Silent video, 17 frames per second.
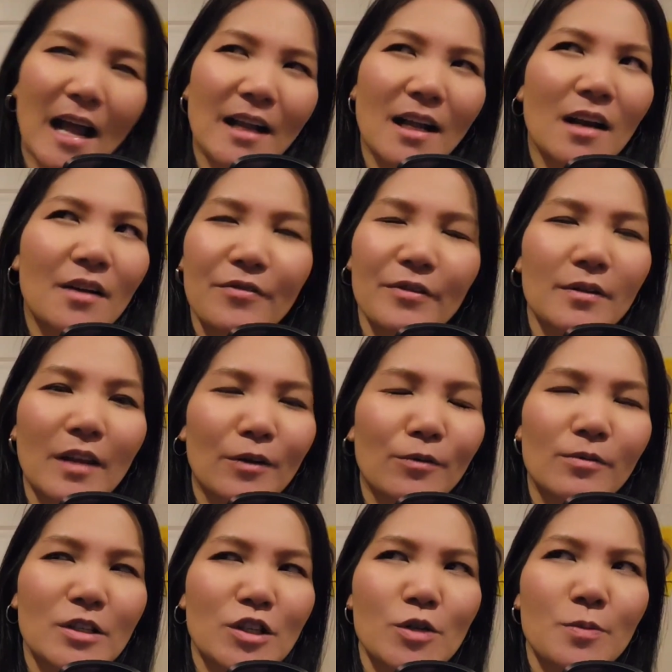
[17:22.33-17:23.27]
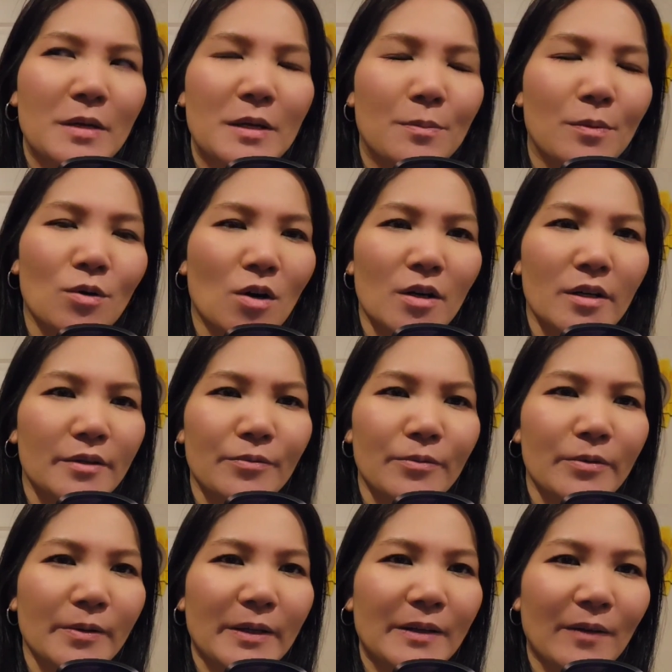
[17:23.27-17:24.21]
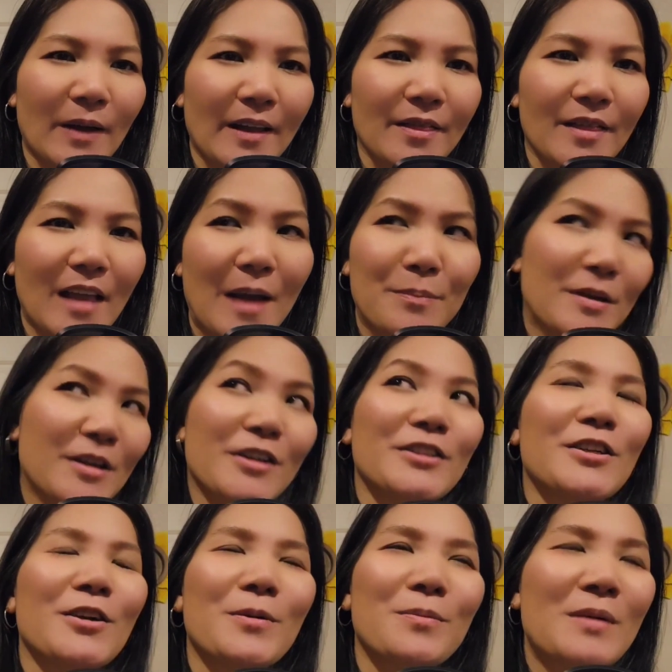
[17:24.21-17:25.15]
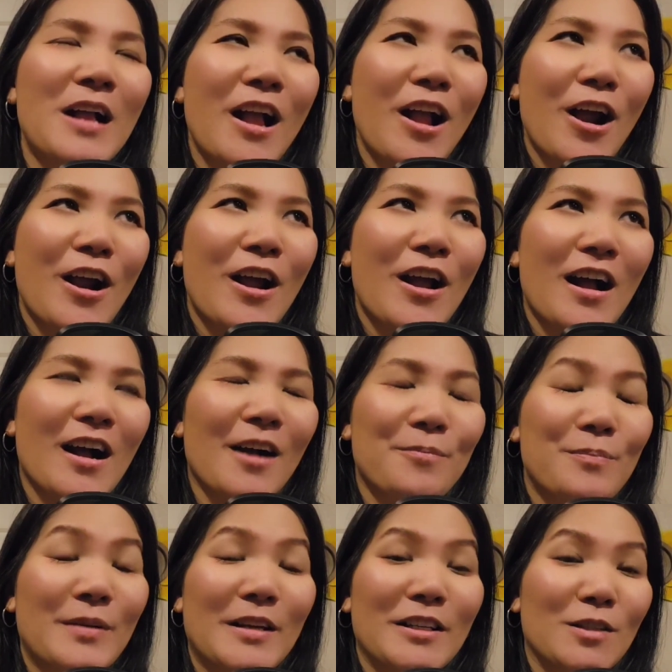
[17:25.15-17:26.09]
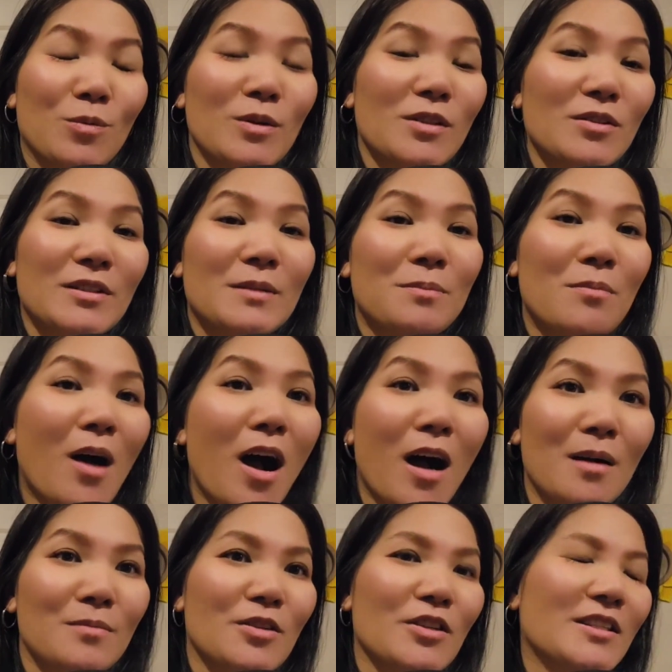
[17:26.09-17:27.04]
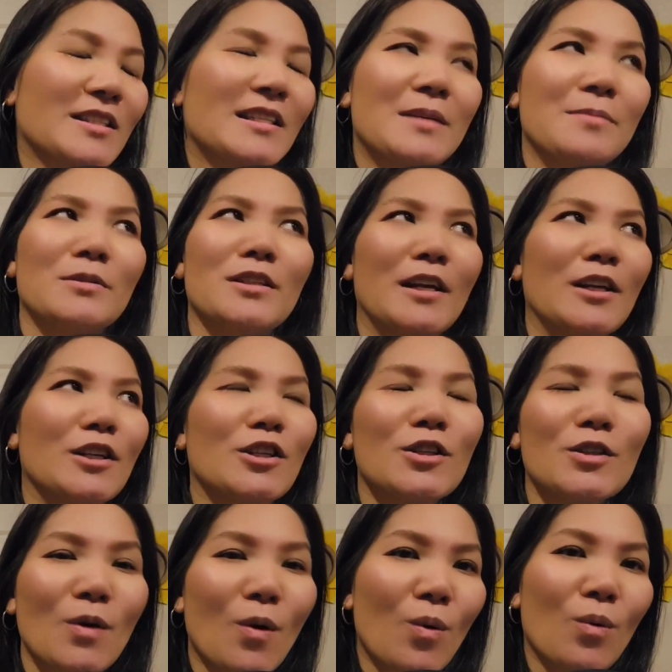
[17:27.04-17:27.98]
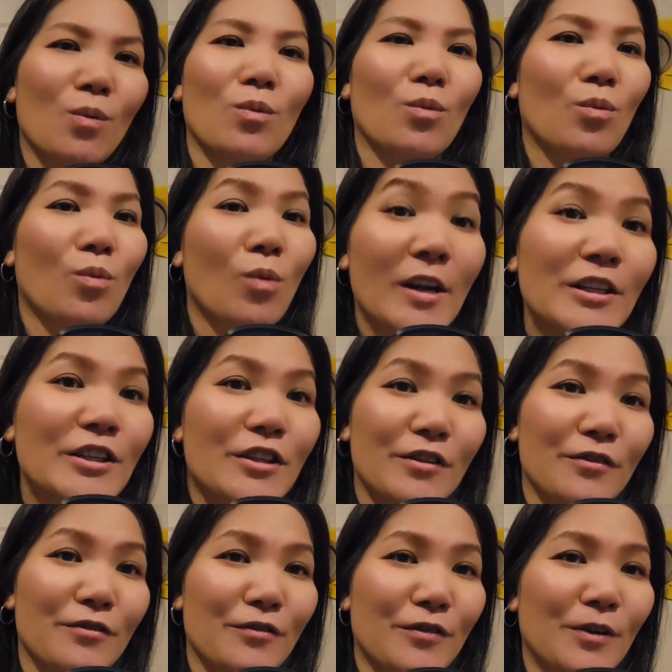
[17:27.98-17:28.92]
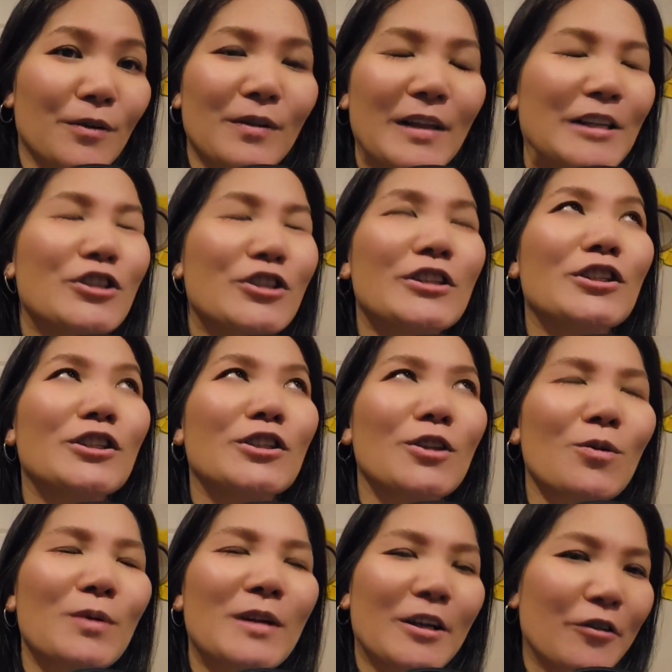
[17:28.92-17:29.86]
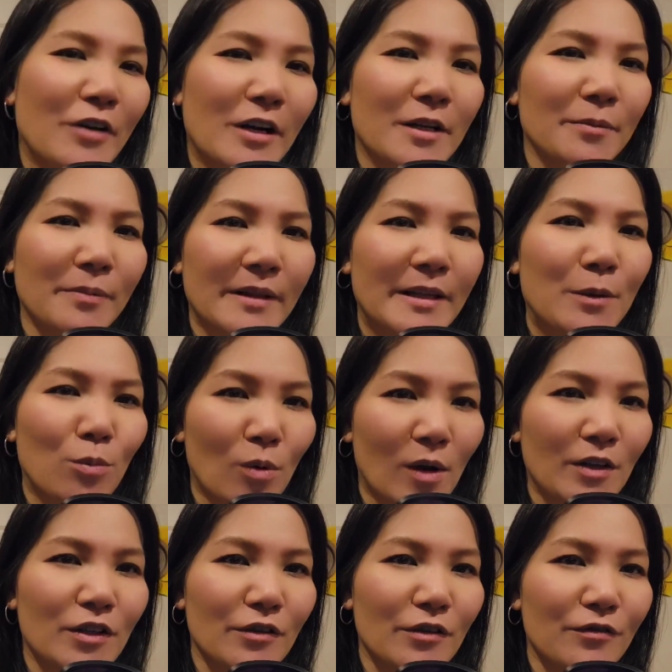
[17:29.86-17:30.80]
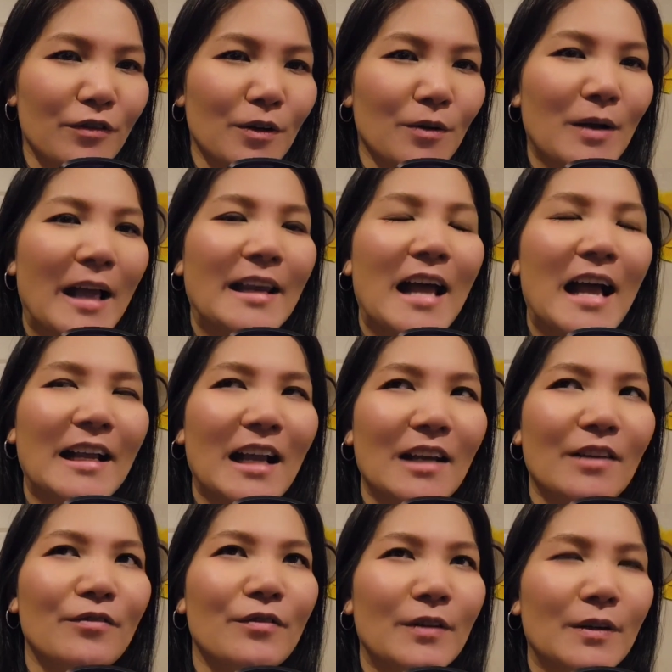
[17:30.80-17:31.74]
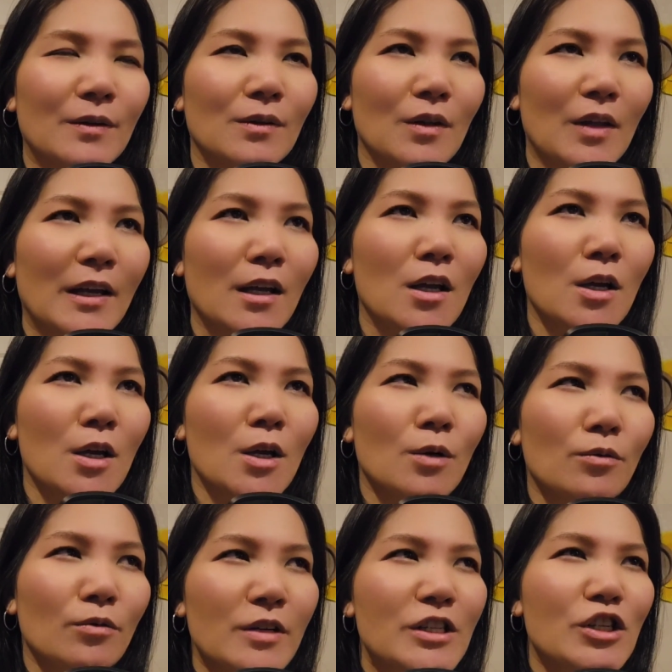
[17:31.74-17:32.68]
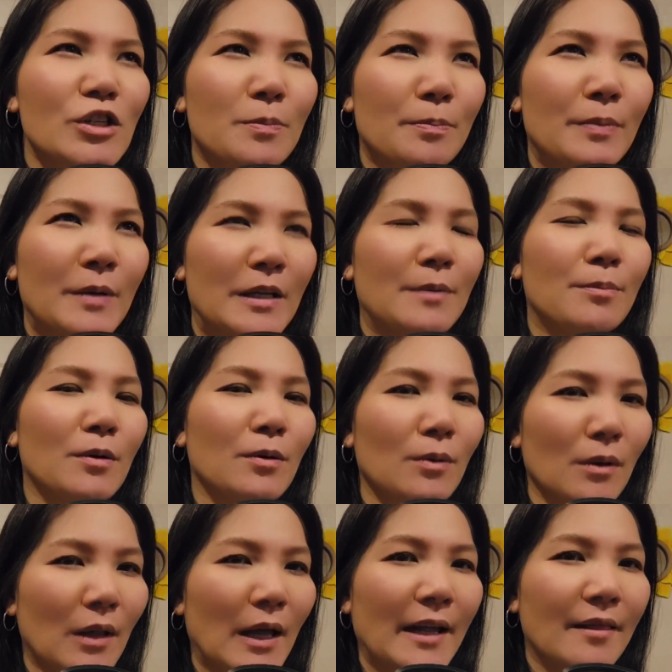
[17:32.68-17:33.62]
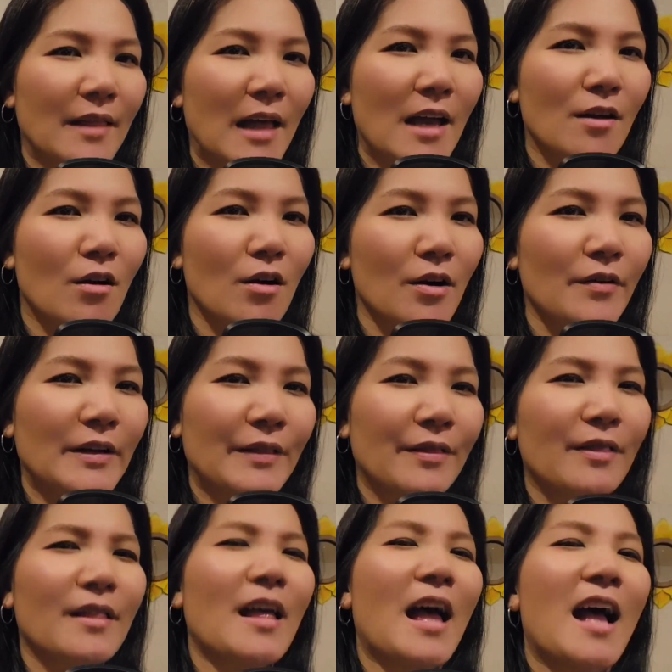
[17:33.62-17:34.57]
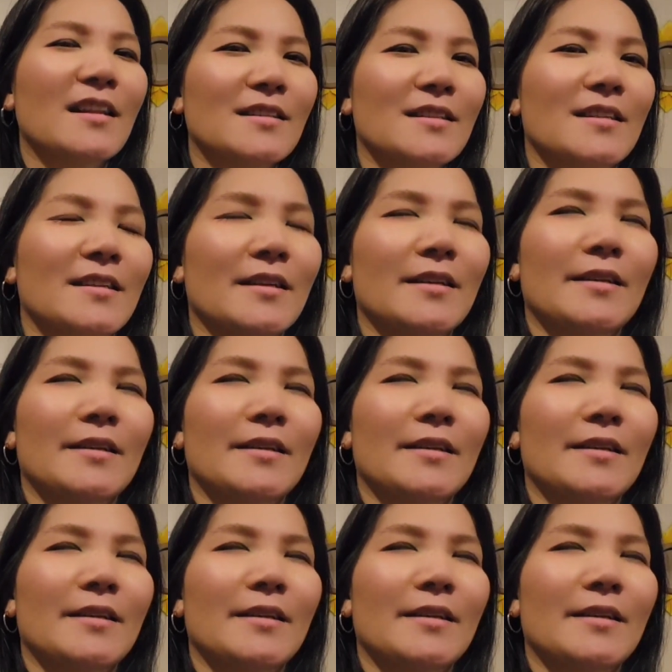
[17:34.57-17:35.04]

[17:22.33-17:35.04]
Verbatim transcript: I kind of feel like rich people aren't really like that, because her, uh, because Will's mom just seems like so wonderful, like just so incredibly wonderful. And I kind of feel like rich people like that aren't that.